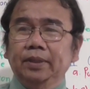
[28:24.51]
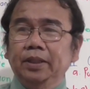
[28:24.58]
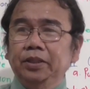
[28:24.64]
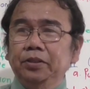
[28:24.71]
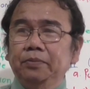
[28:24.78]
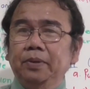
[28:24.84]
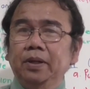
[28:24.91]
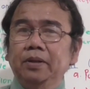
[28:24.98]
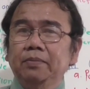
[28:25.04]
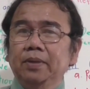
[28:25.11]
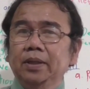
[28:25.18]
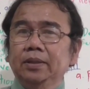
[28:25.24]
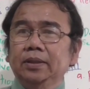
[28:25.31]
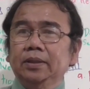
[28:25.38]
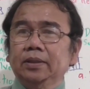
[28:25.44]
Thank you very
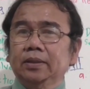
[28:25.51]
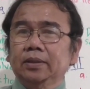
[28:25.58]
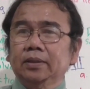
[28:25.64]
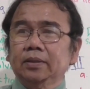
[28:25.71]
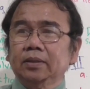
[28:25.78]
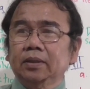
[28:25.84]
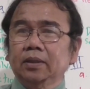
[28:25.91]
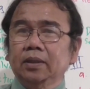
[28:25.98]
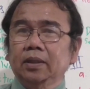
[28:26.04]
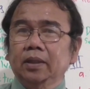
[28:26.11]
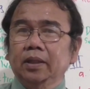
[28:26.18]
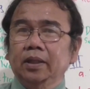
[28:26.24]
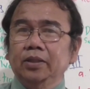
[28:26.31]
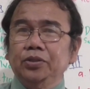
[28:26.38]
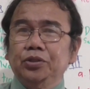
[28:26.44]
much.
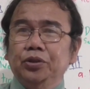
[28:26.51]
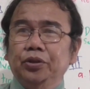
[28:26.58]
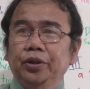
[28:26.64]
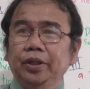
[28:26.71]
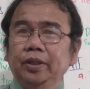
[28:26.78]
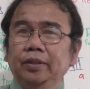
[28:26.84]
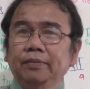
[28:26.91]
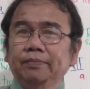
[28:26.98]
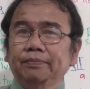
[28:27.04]
Enjoy.